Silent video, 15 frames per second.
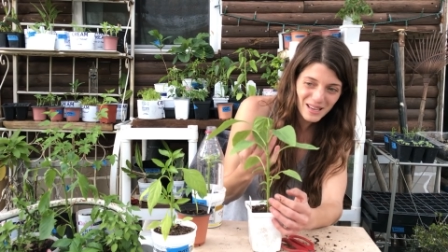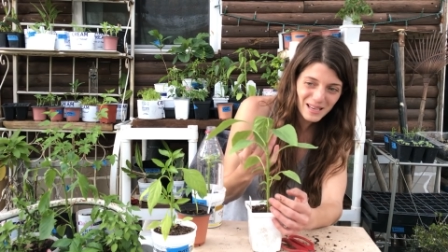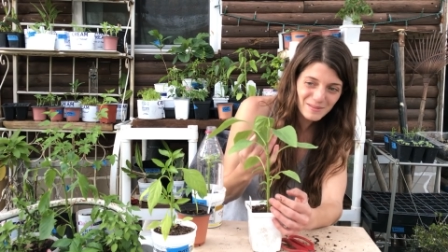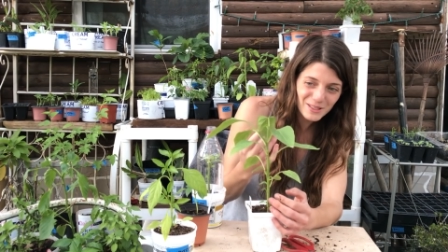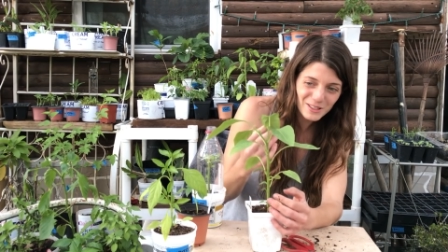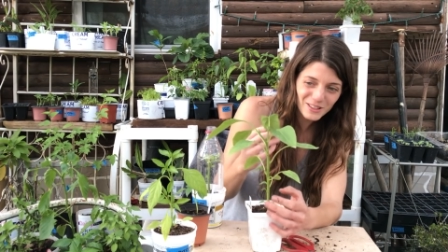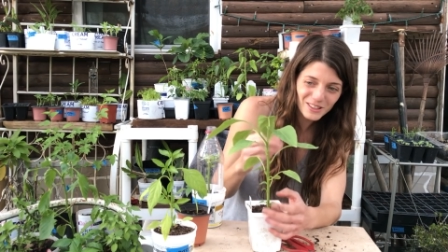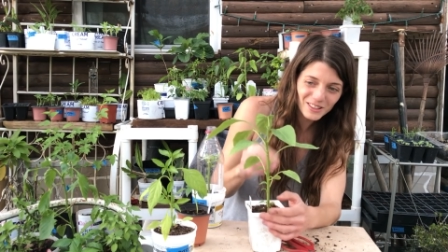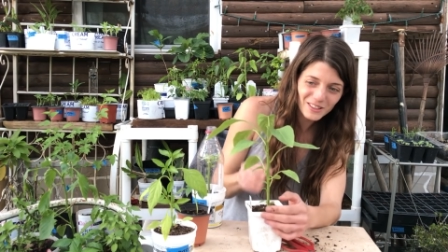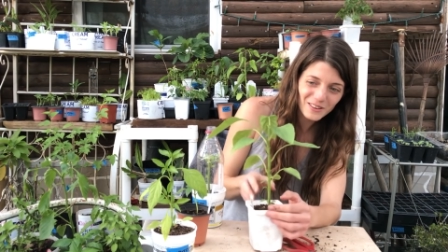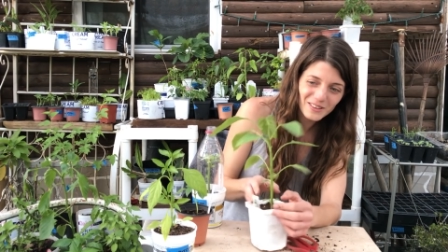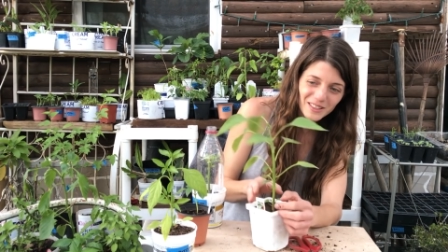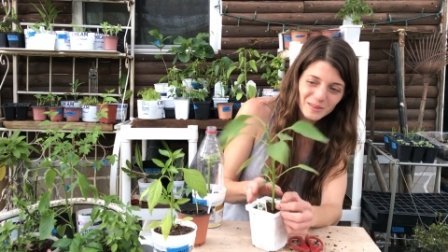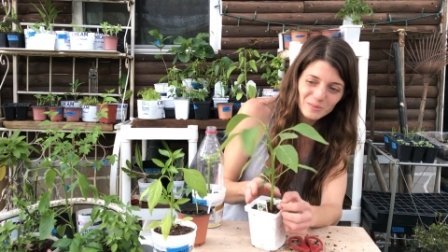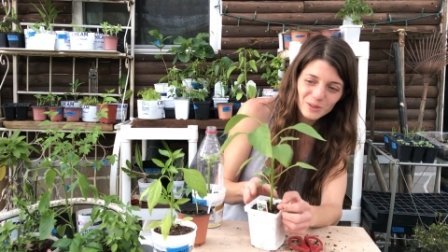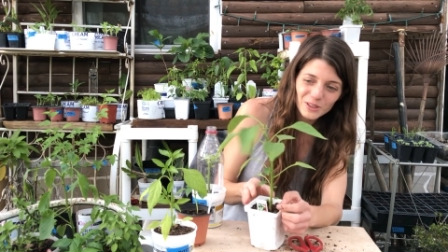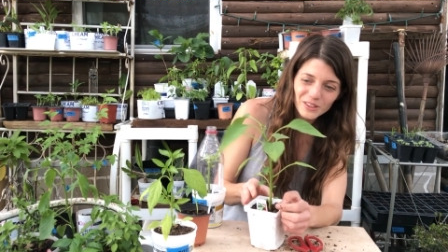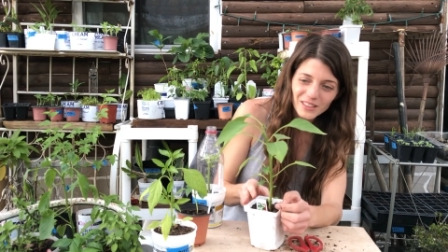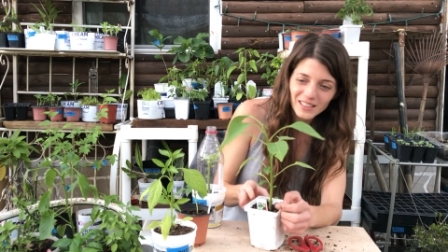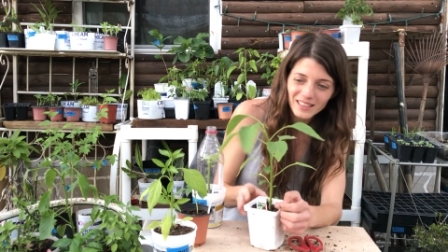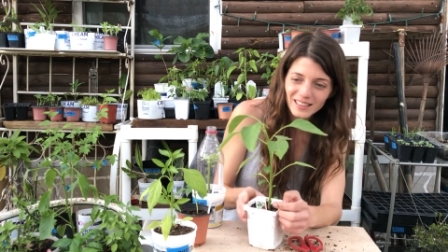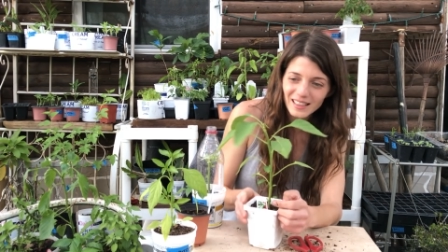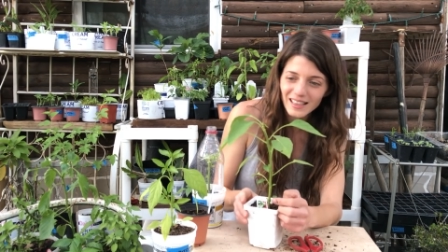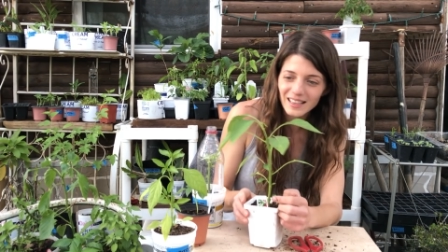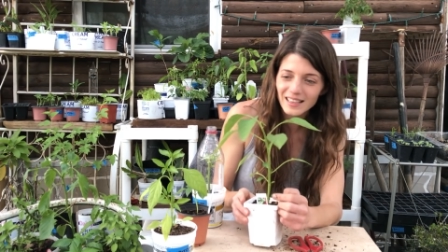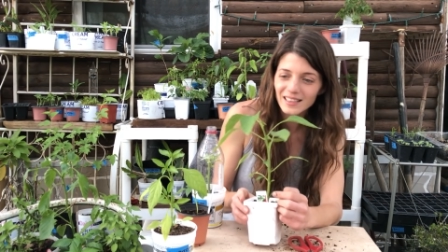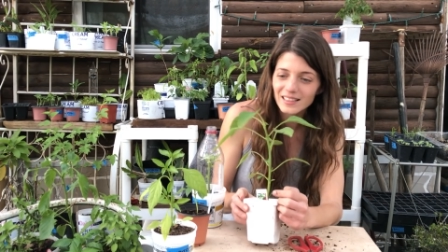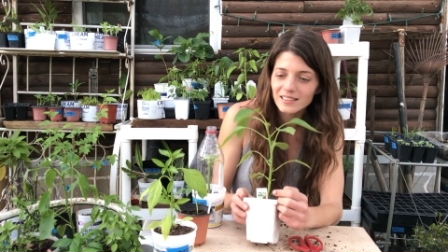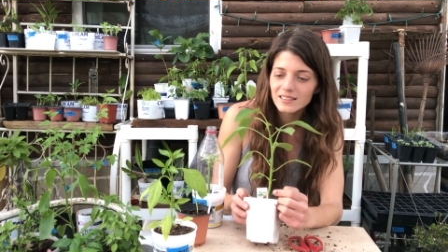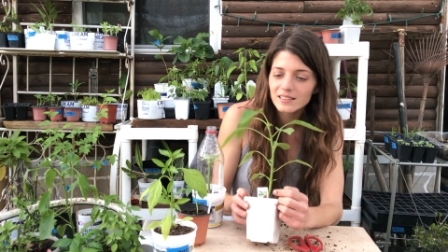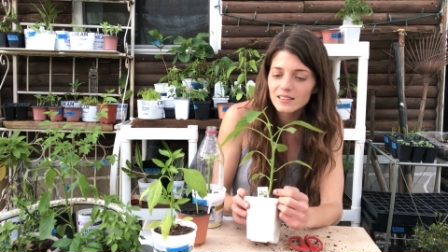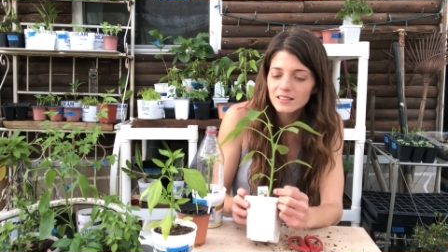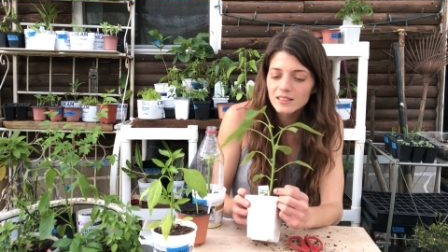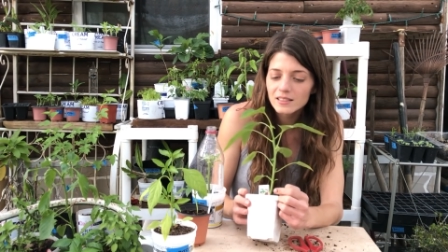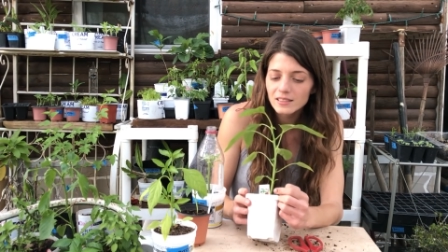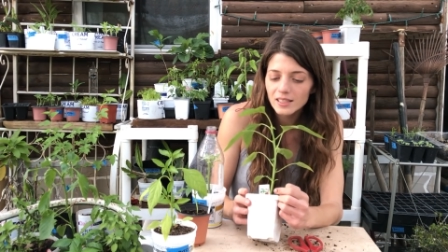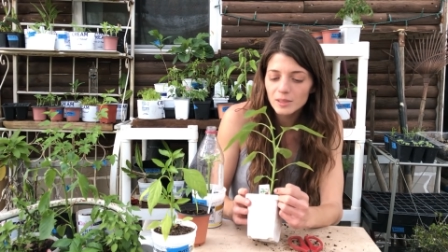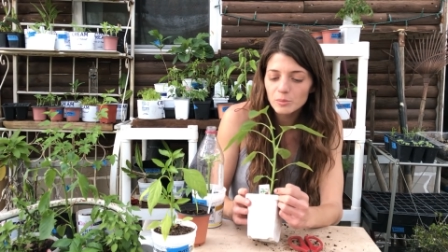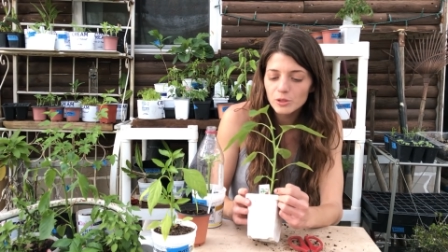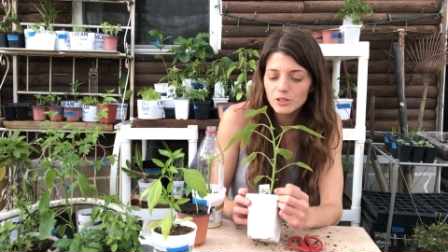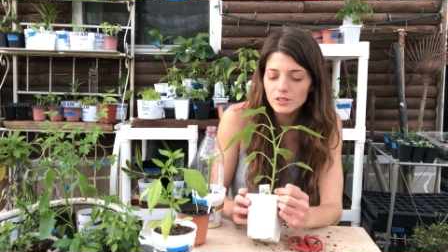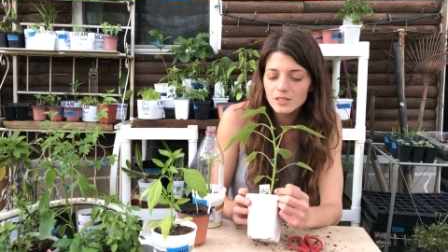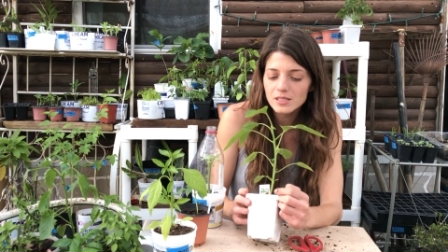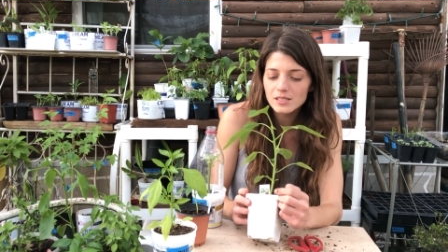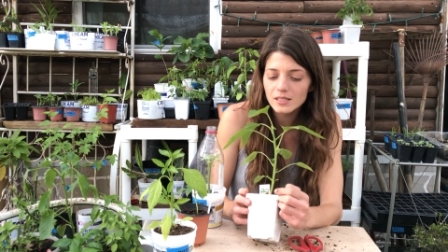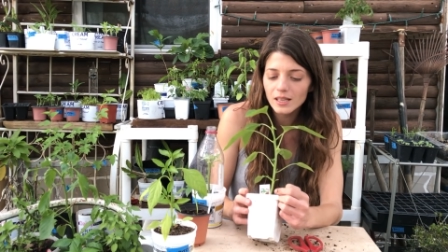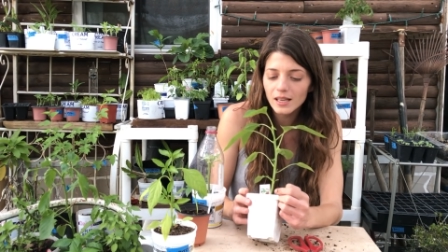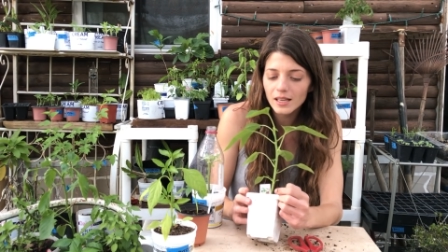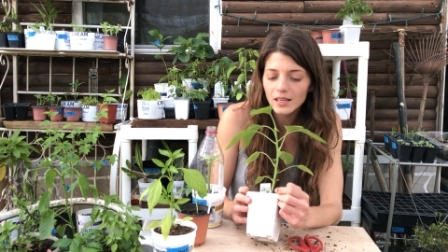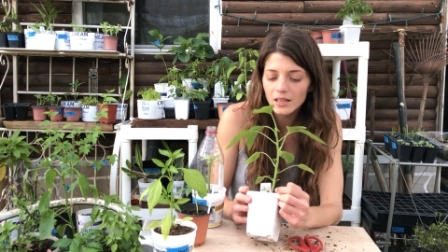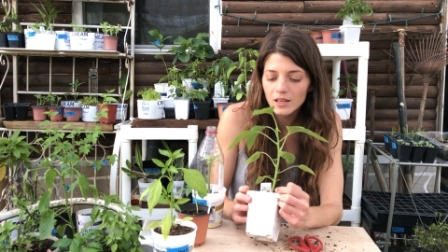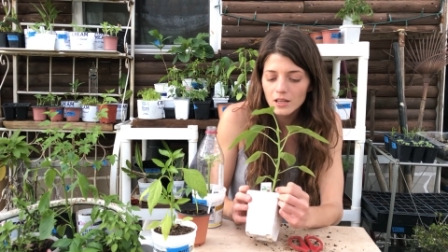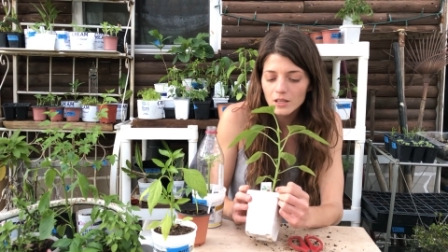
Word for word: maybe you could go in and prune it. And did I prune this guy?